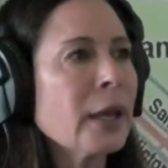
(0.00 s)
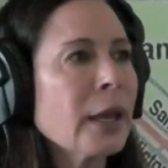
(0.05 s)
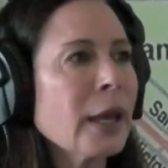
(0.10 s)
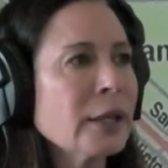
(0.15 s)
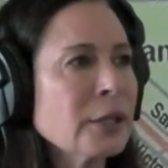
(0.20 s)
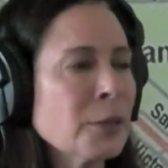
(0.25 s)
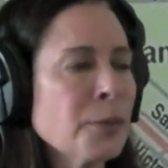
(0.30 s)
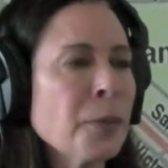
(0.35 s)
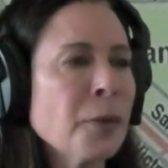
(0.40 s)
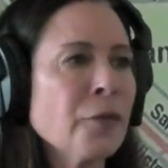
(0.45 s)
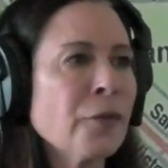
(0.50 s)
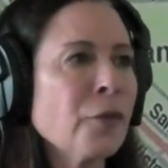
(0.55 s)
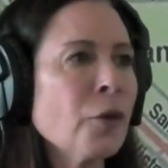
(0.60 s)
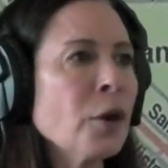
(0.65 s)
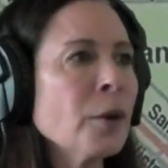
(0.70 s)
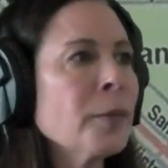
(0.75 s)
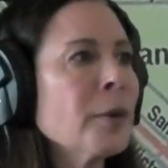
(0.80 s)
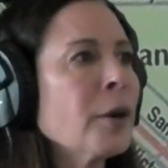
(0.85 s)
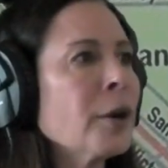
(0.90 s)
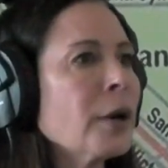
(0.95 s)
as a
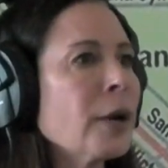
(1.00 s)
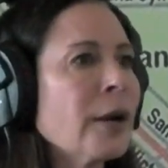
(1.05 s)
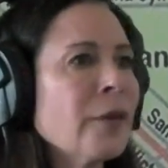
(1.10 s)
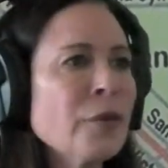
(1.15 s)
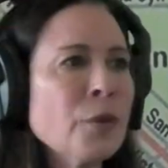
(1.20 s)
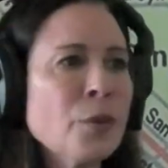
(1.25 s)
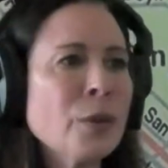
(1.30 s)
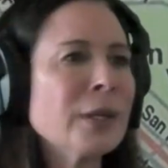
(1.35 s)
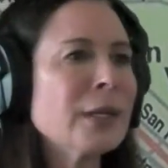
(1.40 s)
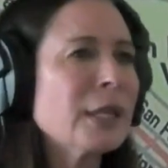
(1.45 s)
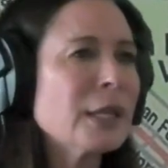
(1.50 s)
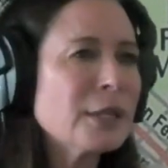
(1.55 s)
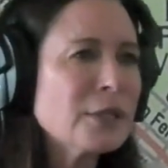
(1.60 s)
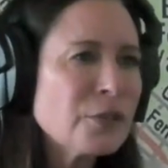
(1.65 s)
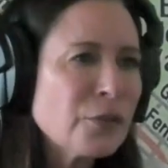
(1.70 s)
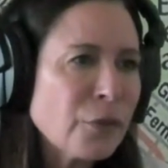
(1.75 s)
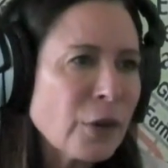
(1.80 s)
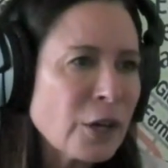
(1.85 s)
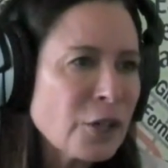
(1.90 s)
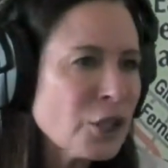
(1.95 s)
performer, everyone
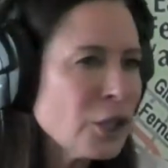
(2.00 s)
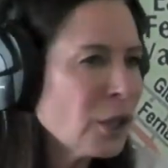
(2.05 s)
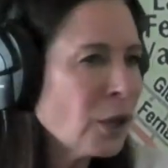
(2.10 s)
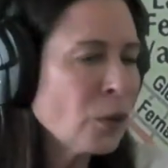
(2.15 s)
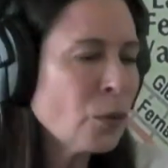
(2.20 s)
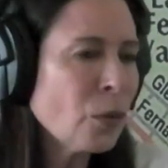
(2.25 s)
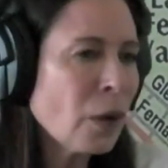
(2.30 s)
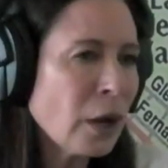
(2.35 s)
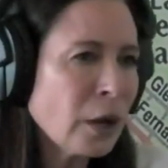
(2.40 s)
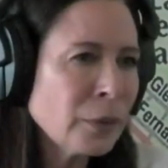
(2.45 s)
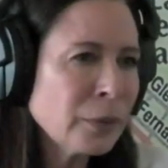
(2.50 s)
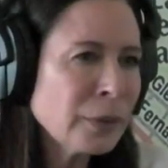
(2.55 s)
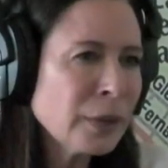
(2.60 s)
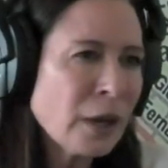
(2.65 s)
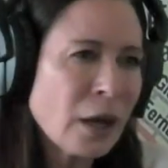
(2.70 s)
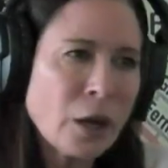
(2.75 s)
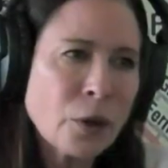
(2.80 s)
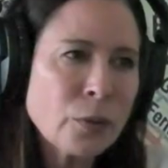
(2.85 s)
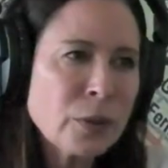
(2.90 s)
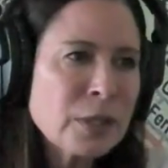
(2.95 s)
needs fresh. You don't want
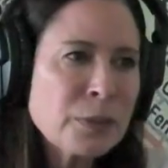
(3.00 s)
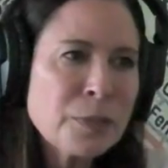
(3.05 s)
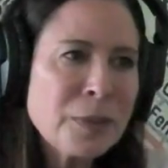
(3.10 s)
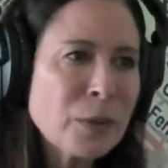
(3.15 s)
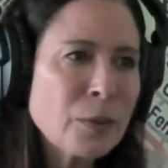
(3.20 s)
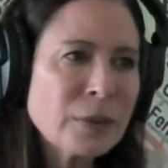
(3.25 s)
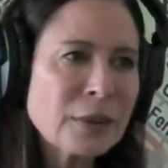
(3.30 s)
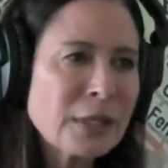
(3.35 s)
to always be